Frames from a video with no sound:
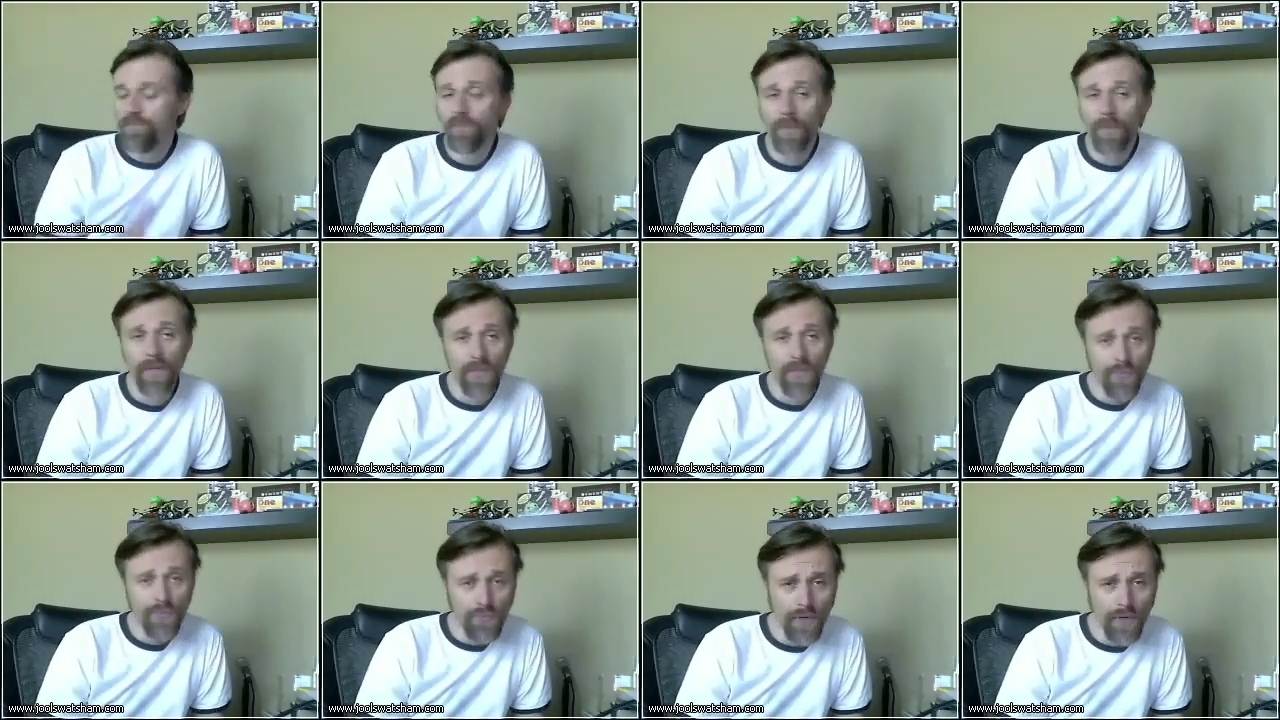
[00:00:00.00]

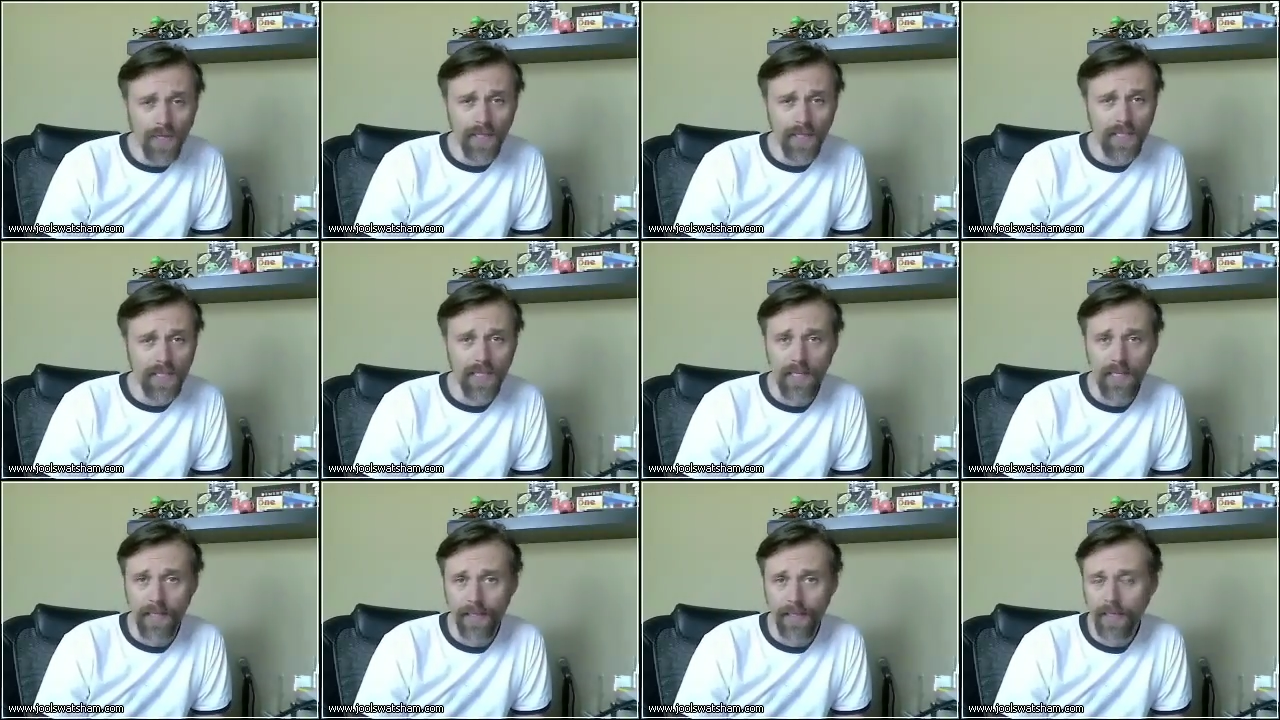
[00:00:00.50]
is really
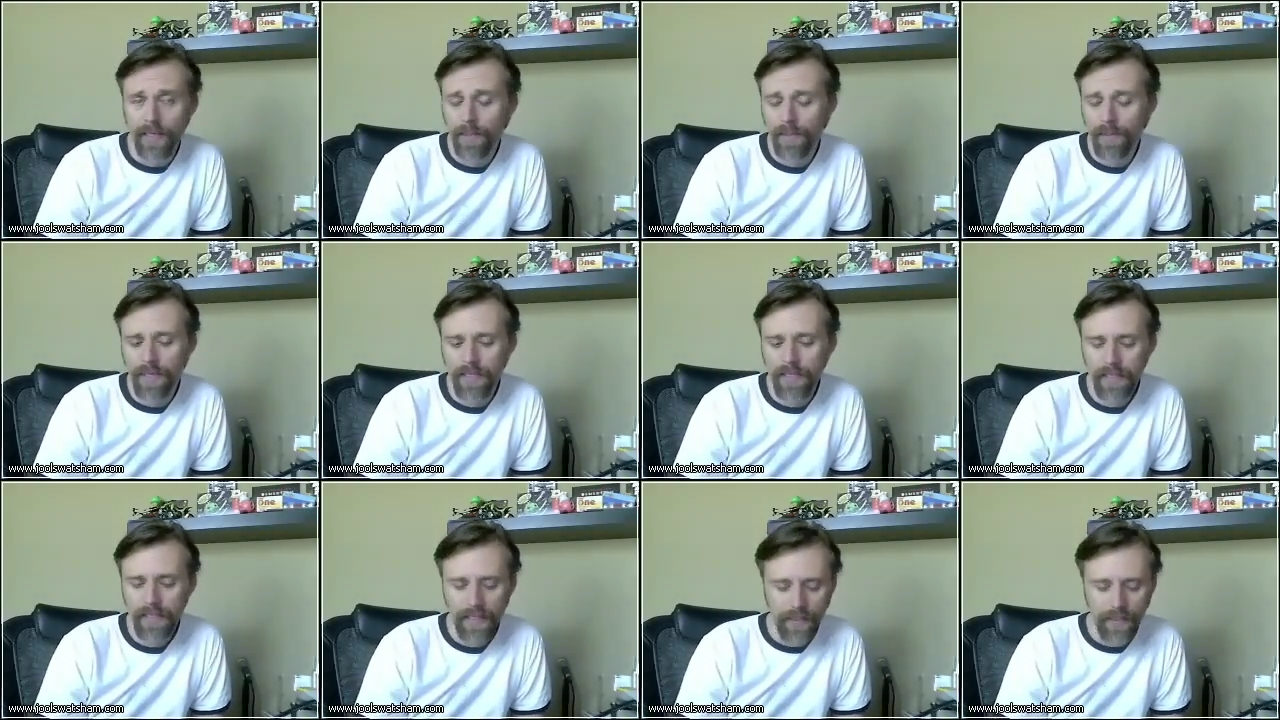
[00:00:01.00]
slick. I mean,
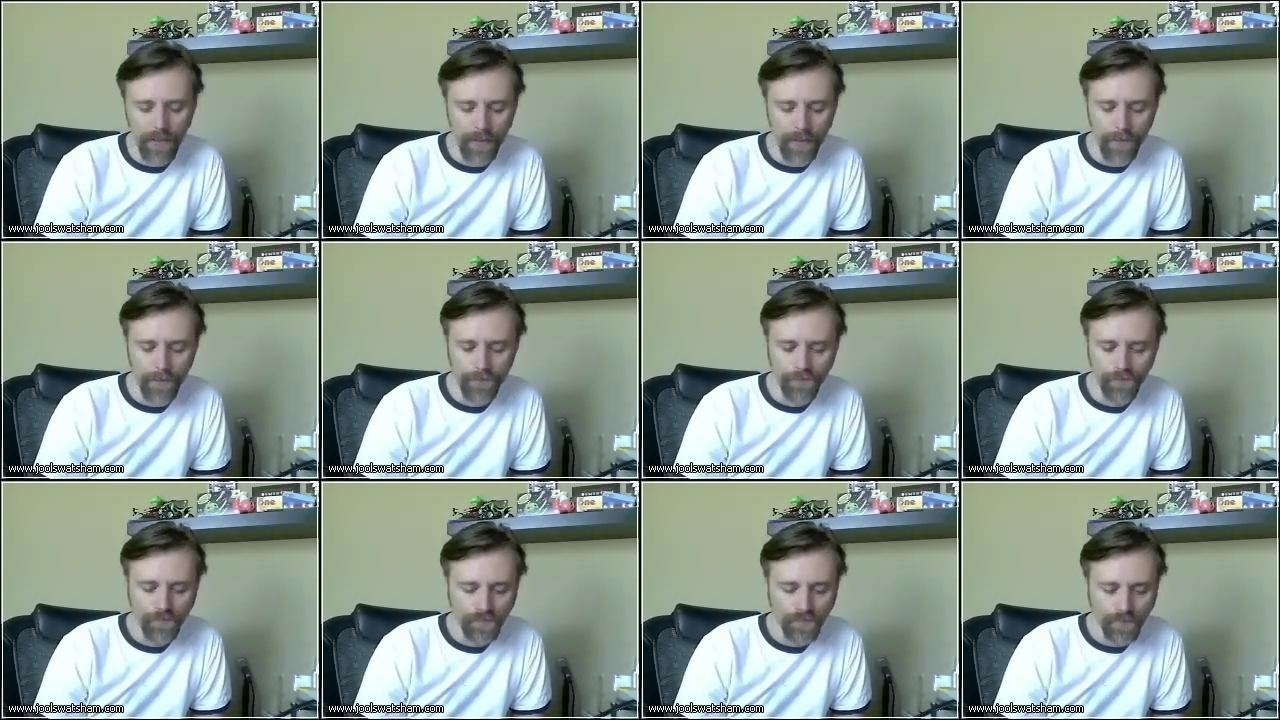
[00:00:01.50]
Nintendo
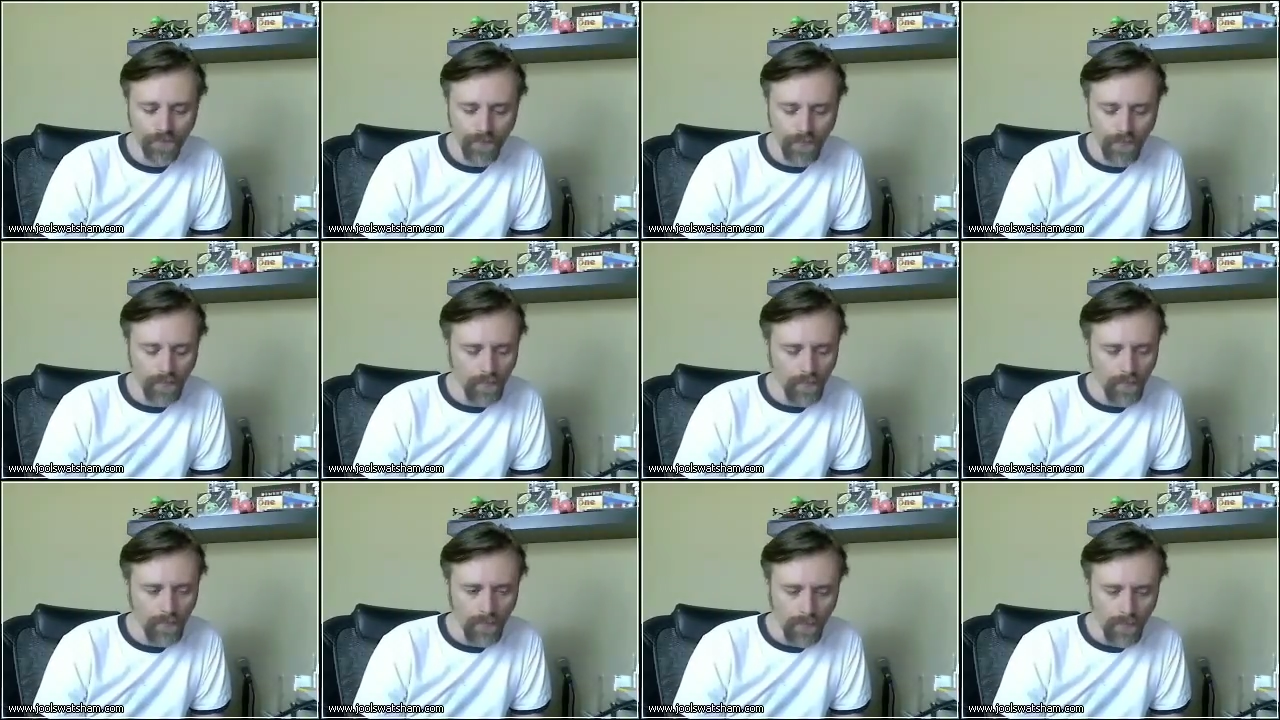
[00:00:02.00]

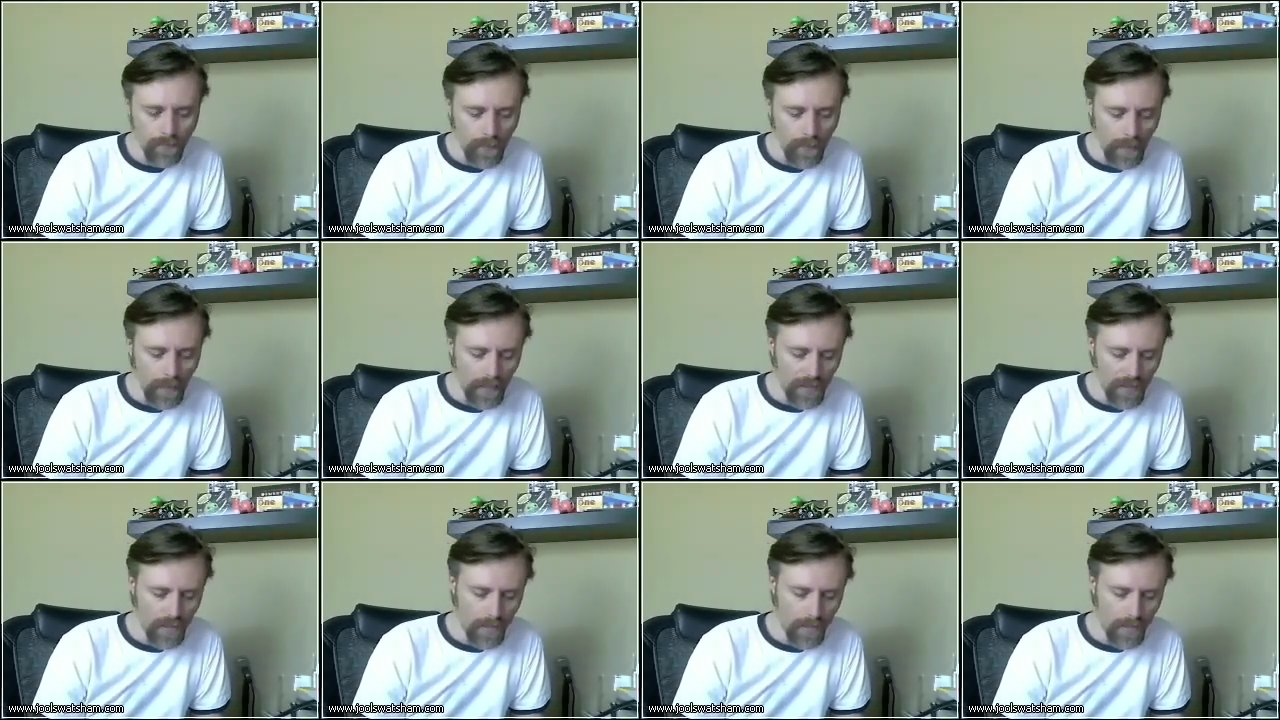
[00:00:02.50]
is the